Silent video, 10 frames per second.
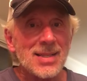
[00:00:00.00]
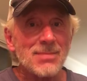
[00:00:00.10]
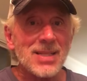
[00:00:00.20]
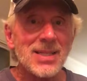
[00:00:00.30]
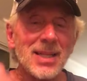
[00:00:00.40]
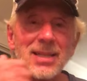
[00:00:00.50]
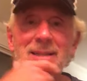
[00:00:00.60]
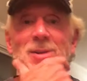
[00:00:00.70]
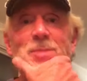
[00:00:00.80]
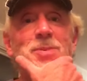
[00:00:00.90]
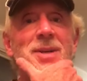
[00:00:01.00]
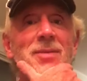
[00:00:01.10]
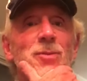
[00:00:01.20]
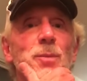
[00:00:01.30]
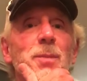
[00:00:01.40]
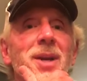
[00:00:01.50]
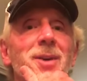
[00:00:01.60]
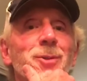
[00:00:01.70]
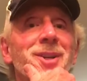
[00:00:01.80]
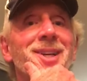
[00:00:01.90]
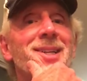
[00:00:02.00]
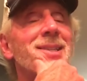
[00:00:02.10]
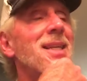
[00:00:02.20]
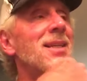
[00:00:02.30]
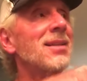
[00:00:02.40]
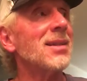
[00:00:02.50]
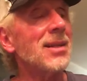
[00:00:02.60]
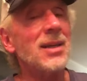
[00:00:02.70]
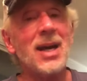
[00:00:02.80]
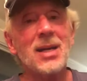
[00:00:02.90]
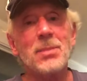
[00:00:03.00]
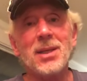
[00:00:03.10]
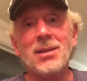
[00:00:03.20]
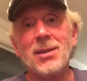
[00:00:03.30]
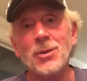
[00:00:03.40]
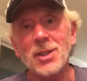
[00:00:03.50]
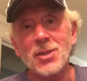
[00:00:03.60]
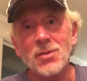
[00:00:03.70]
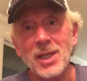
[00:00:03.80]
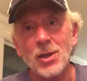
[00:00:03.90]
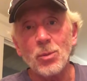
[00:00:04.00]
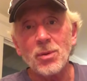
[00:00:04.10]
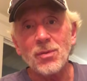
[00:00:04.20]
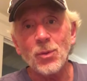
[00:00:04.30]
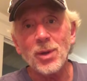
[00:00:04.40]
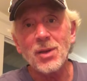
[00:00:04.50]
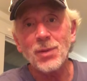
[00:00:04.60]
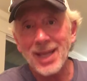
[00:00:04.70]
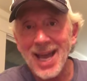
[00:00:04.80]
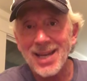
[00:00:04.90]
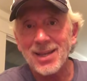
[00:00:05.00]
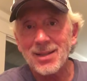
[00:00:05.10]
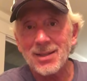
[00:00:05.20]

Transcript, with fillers: meant to ask y'all to pray for me, but I realized that I'd be doing this video before you ever got it.